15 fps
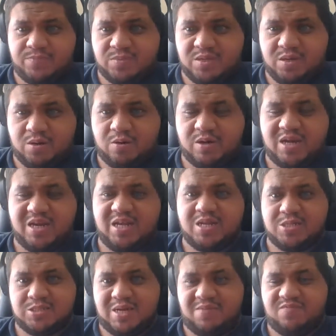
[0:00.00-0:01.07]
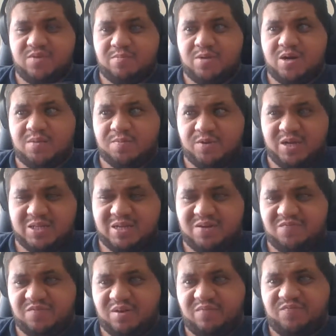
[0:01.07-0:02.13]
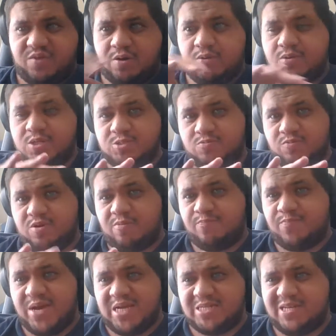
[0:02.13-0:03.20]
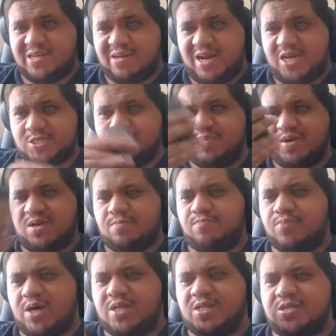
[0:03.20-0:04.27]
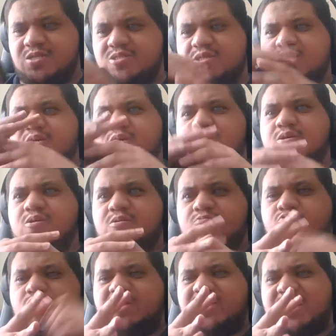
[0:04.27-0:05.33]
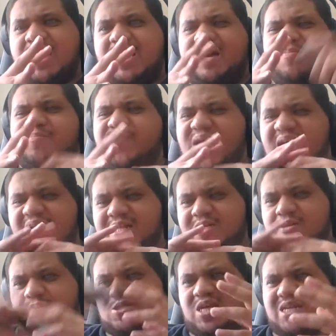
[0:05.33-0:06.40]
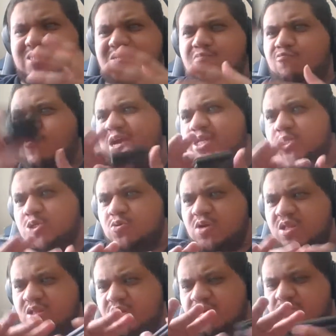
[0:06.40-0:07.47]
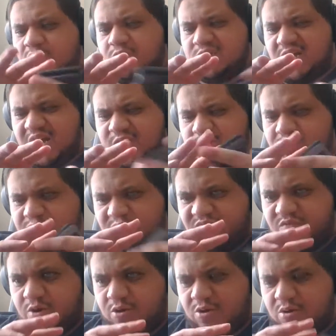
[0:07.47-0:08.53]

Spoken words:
It's time for them to upgrade their flip phone. It's real basic, nice big buttons, really compact. It's got some weight to it, which I actually prefer.